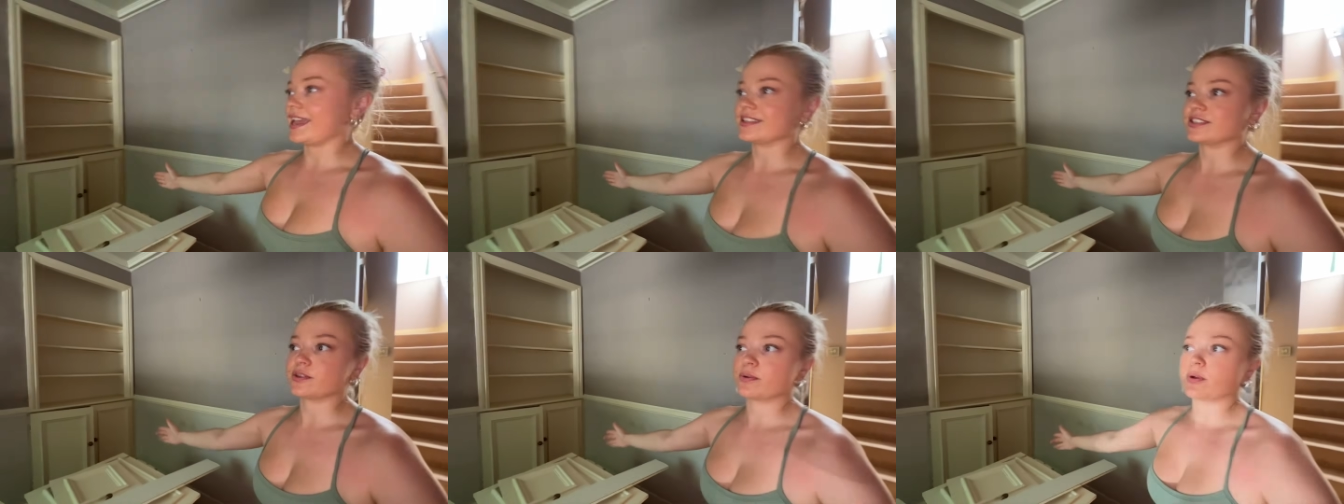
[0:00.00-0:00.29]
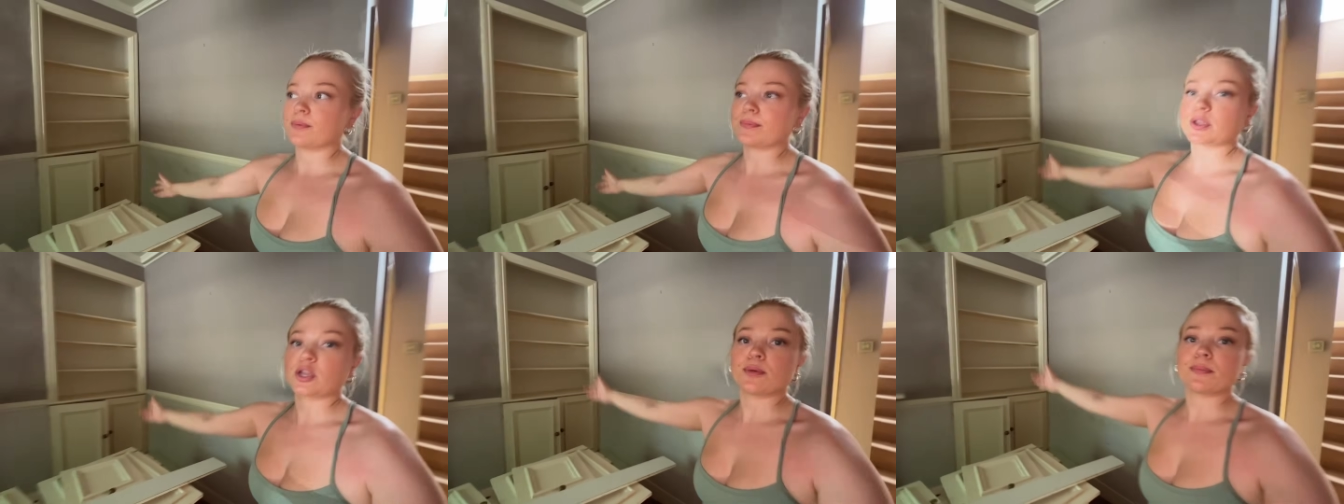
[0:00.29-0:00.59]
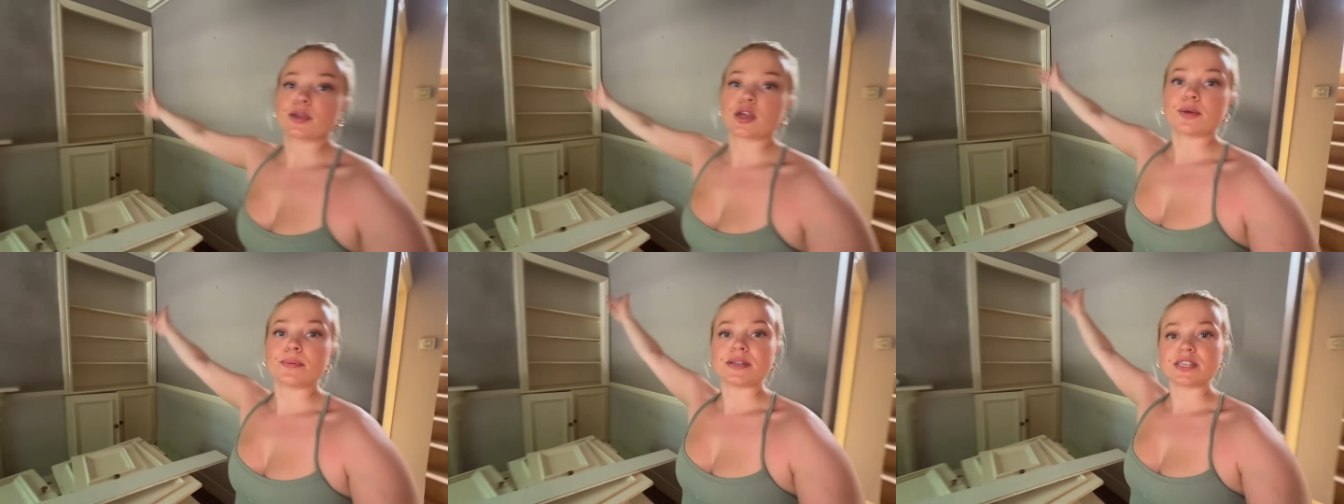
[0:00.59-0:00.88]
so it'll be
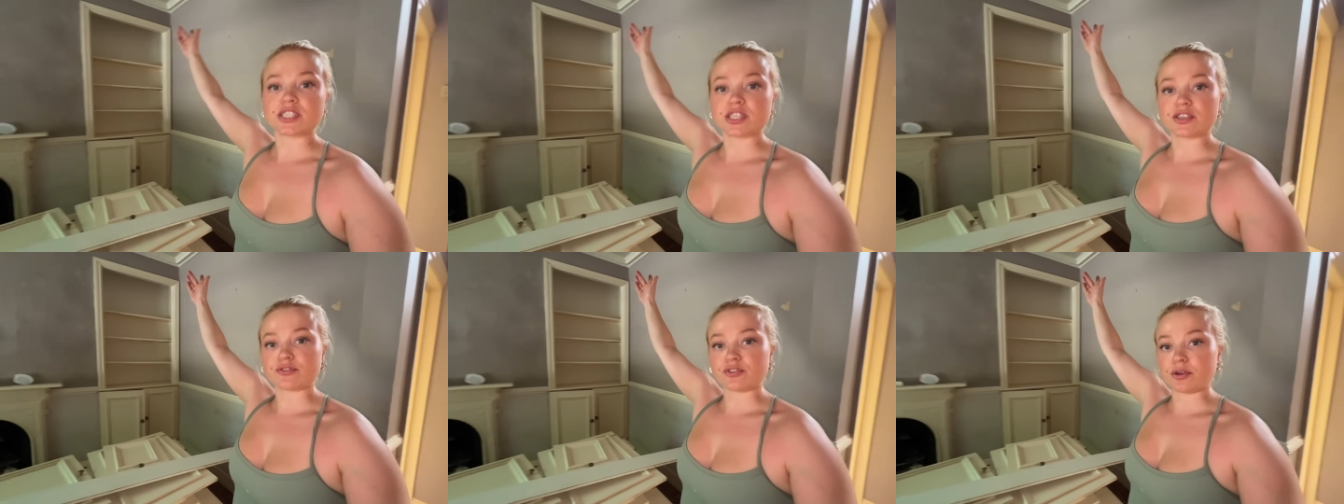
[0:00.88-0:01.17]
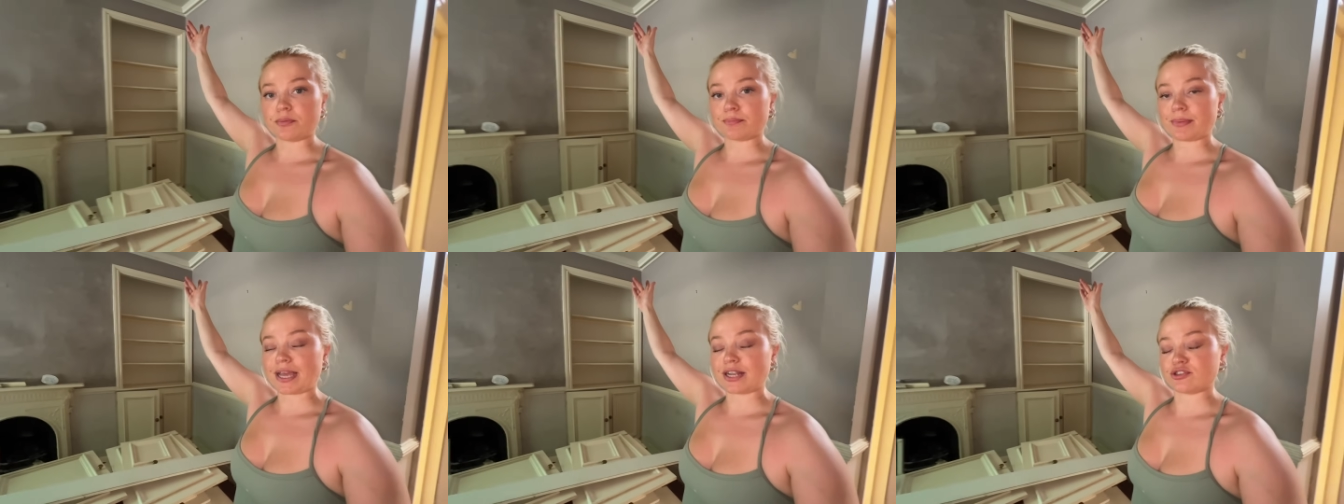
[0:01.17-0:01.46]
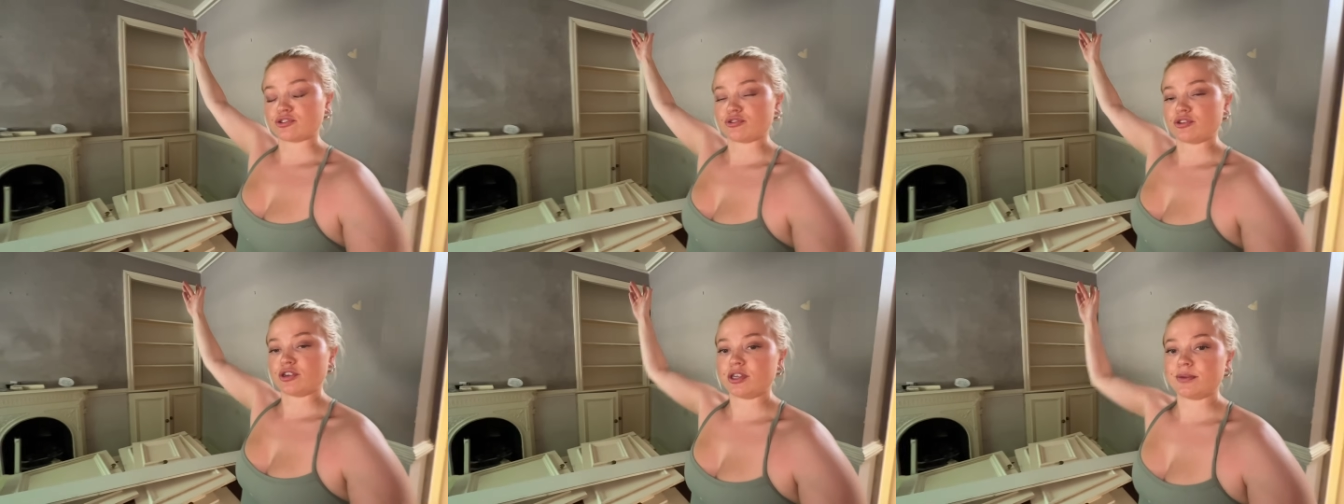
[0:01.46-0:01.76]
coming up into the front
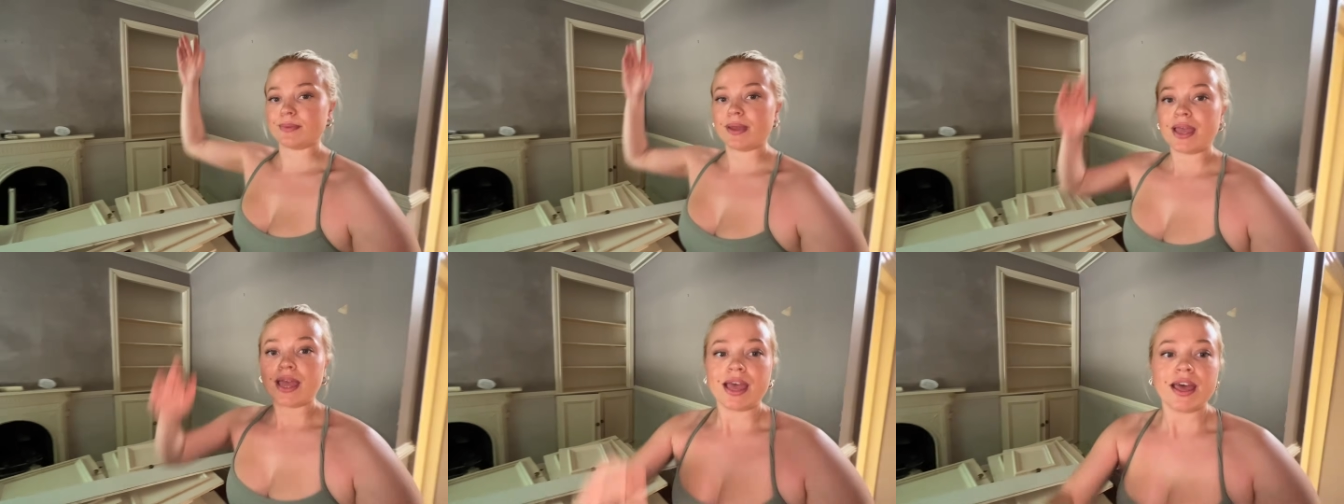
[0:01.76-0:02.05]
bedroom.